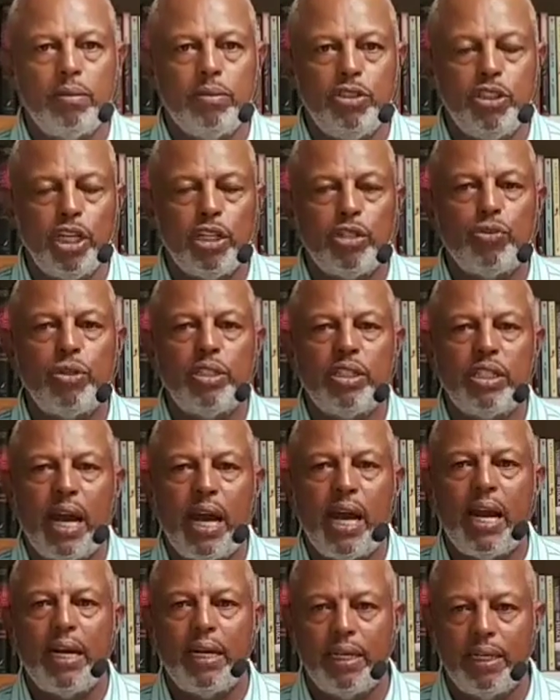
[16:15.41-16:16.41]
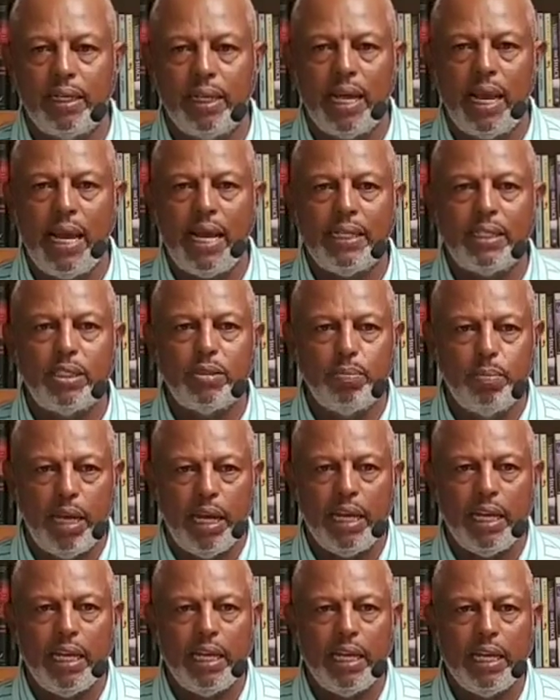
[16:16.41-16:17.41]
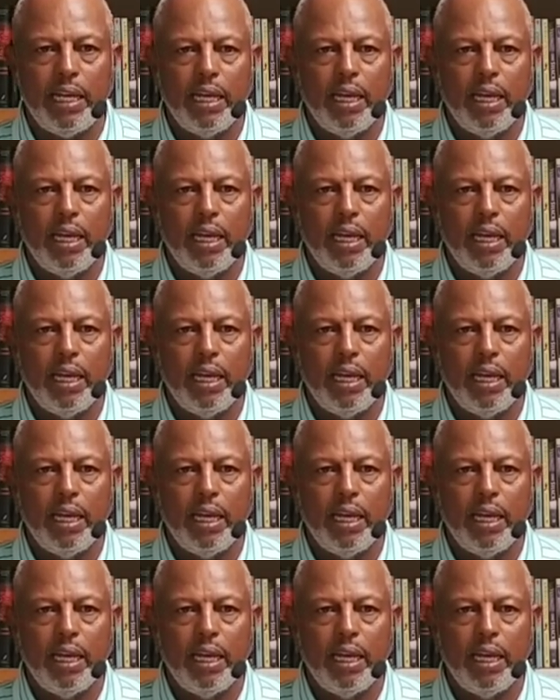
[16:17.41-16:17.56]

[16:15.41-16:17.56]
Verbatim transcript: just retired last May,